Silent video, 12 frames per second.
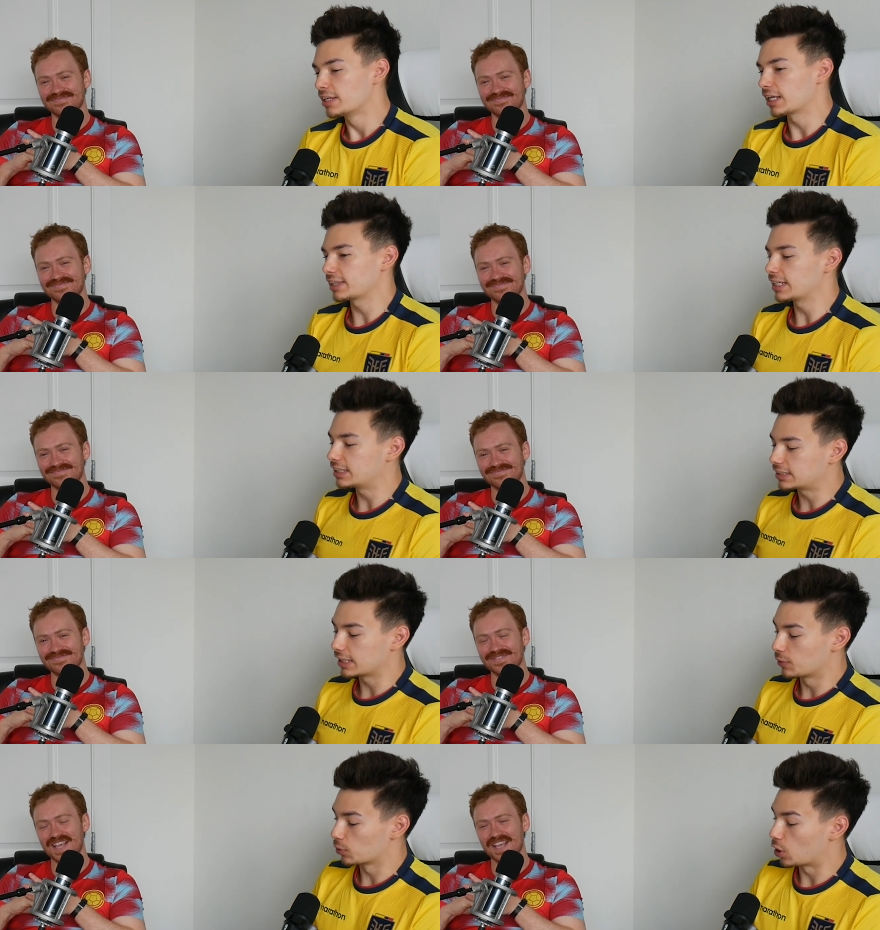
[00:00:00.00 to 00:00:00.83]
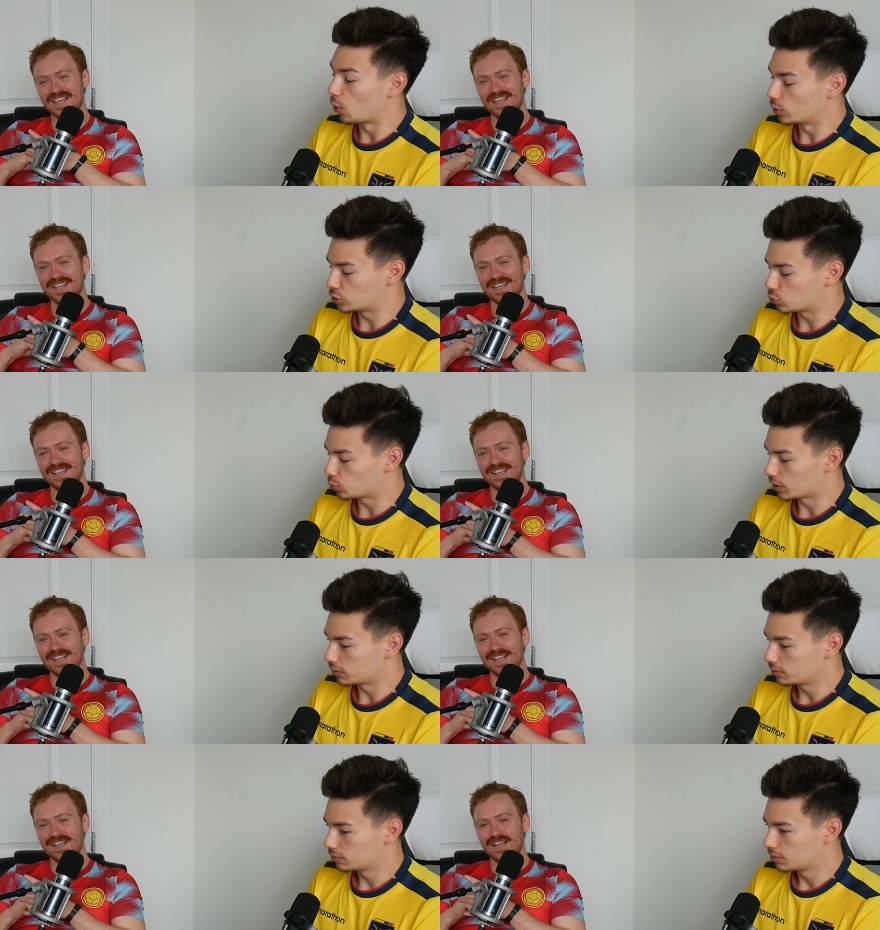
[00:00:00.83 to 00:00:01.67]
Speaker 1: Not that he said they were going to
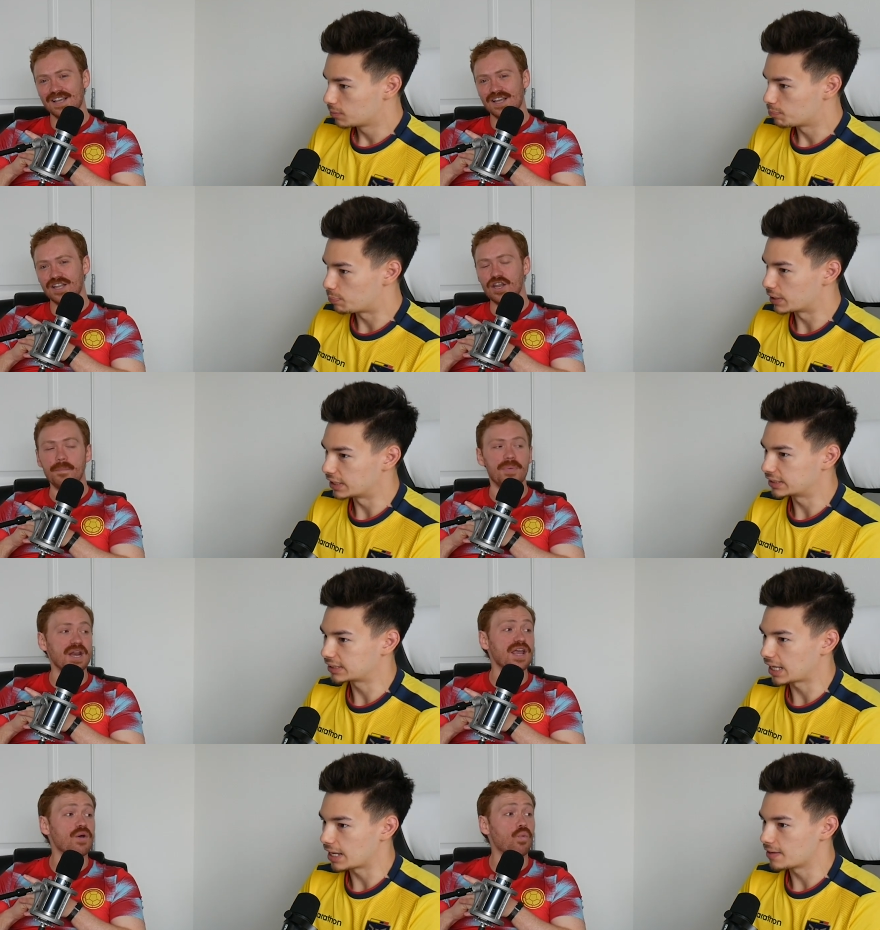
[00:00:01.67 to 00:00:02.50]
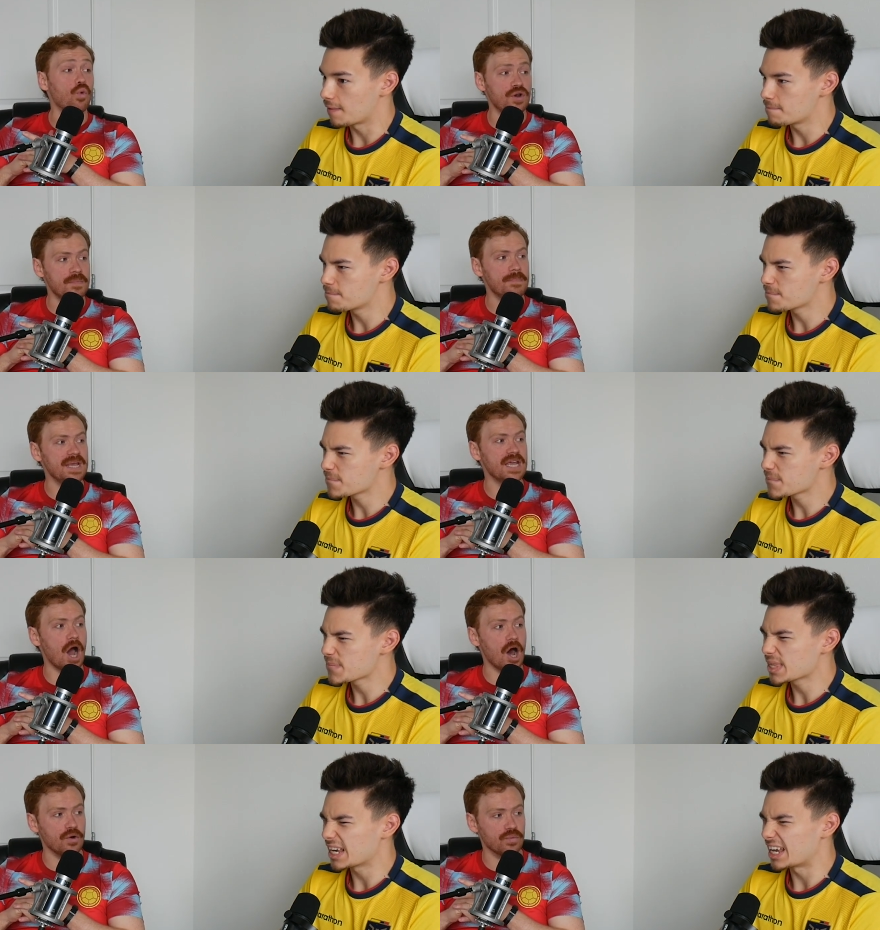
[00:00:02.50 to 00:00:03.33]
win, but but that it wouldn't
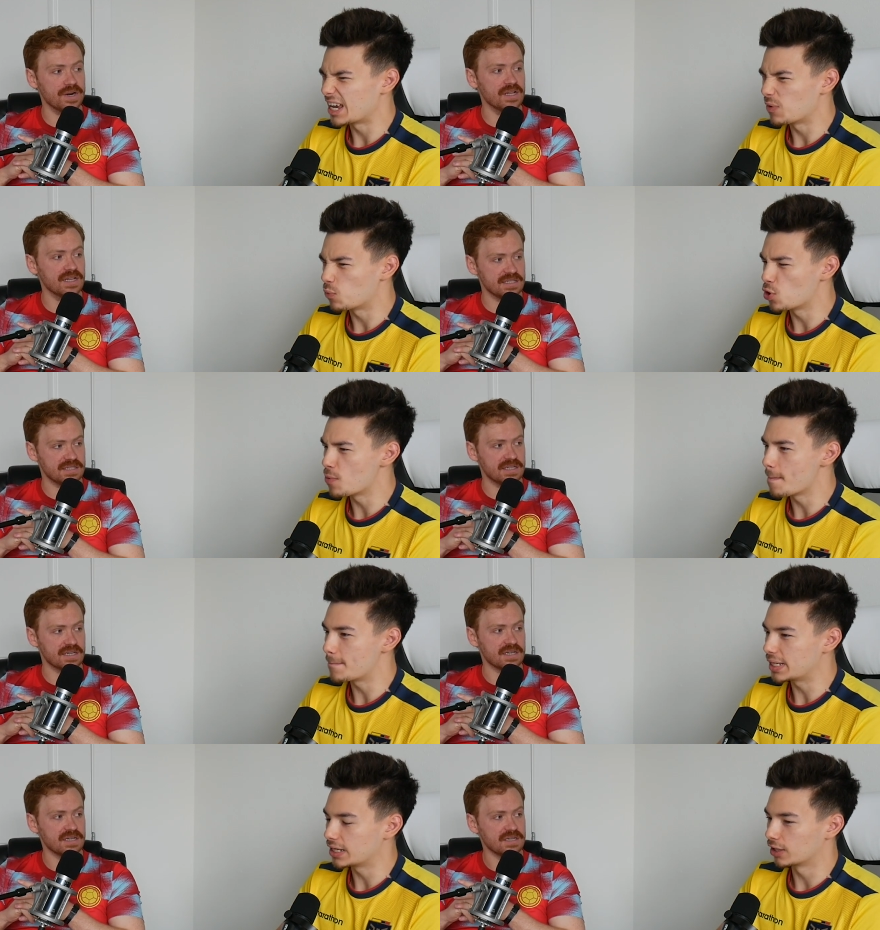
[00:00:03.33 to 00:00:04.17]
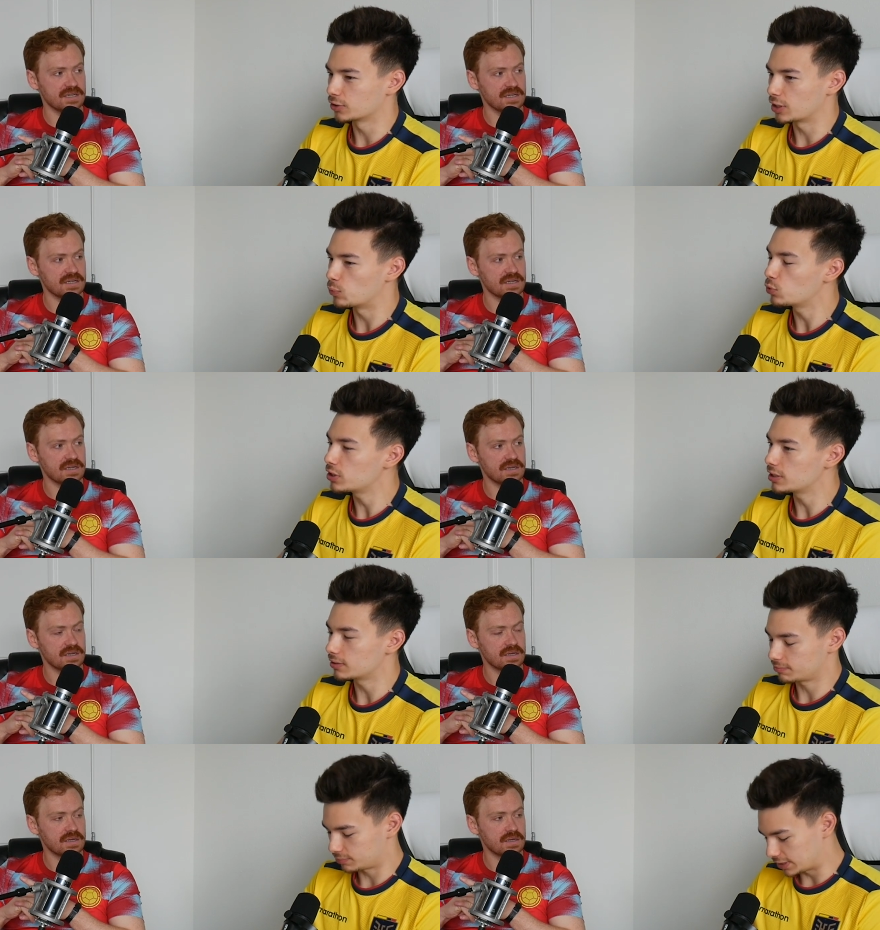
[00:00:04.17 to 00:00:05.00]
be unrealistic. It wouldn't be un. It
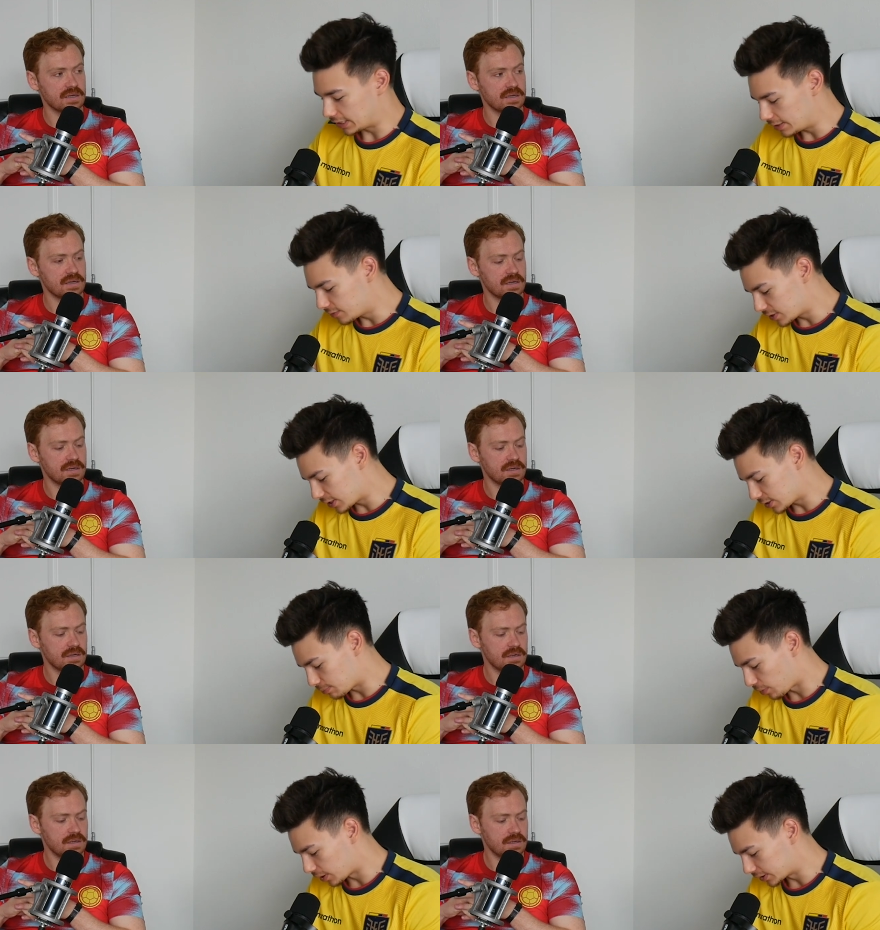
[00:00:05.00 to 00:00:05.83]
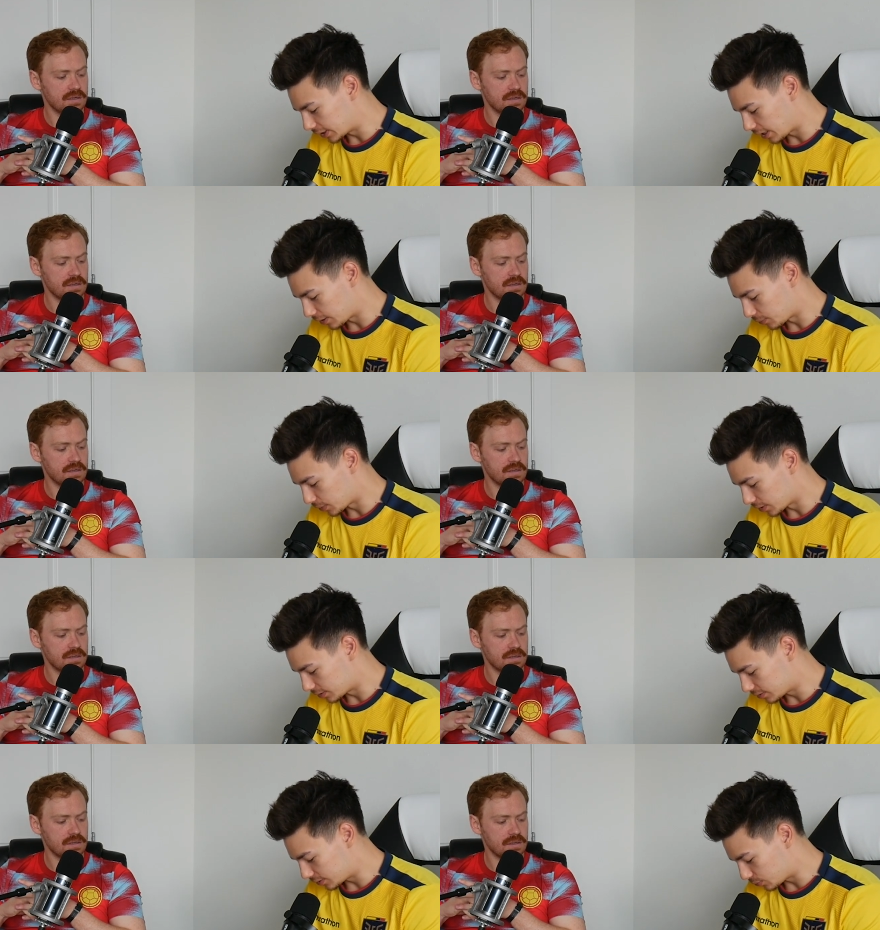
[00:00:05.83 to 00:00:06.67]
wouldn't. Did he even say surprising? I don't want
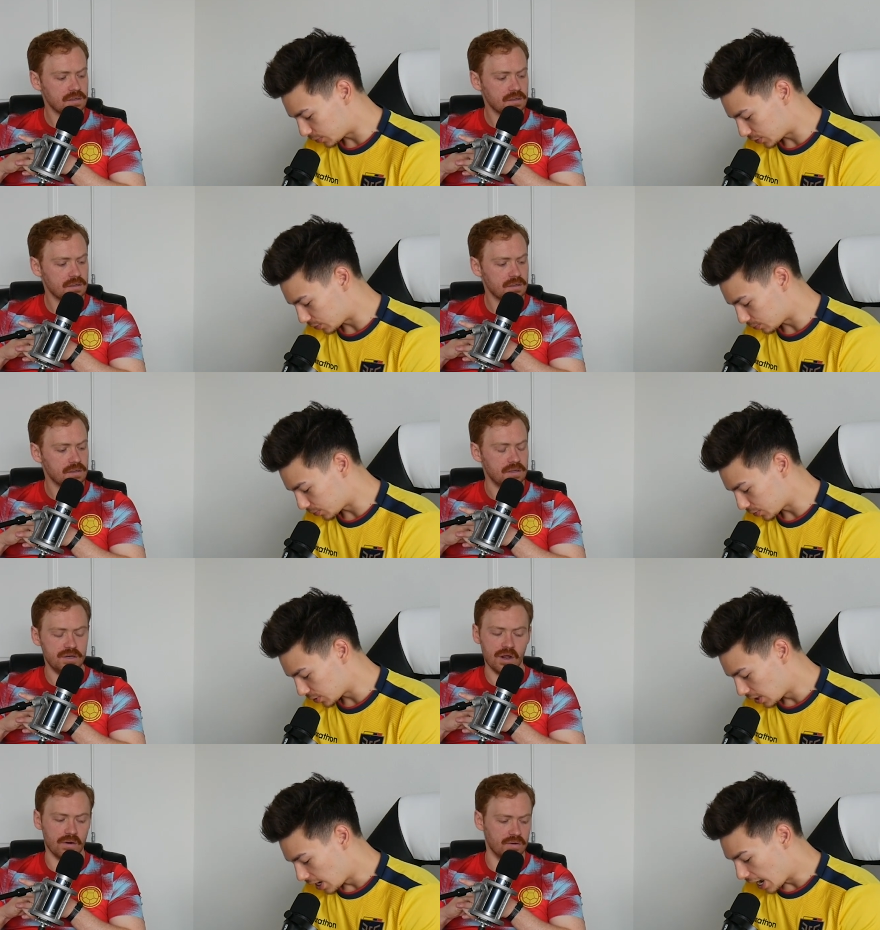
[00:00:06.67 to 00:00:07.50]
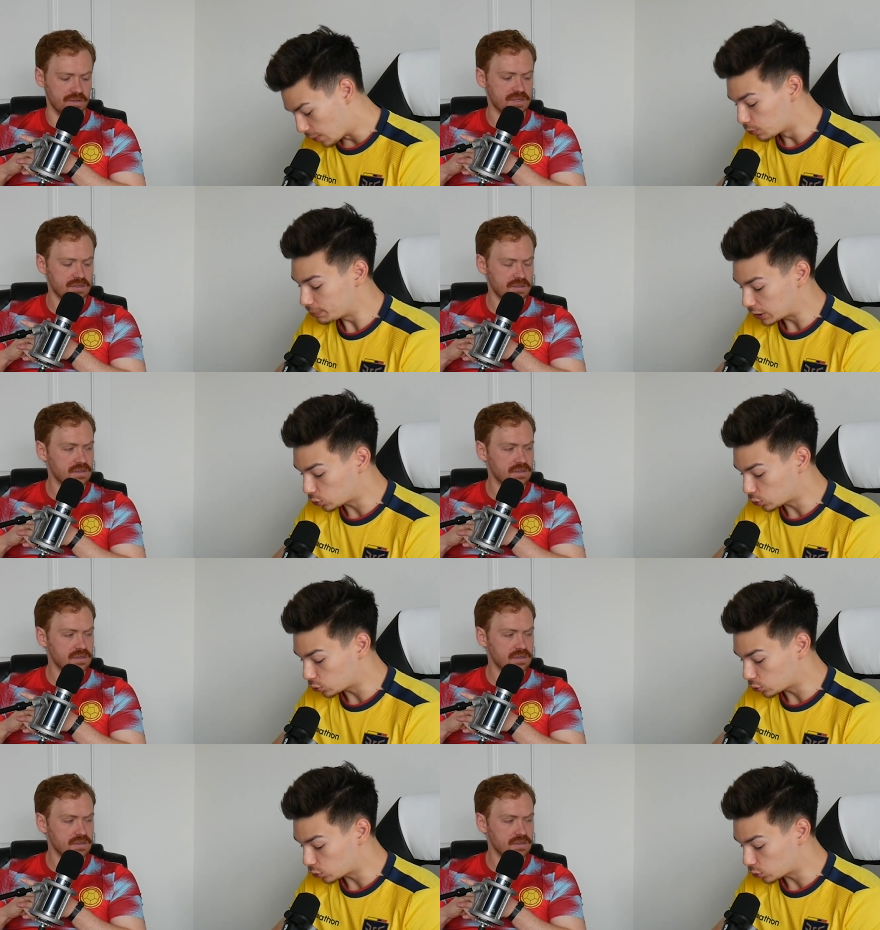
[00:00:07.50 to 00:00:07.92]
to twist the words. No, no It wouldn't be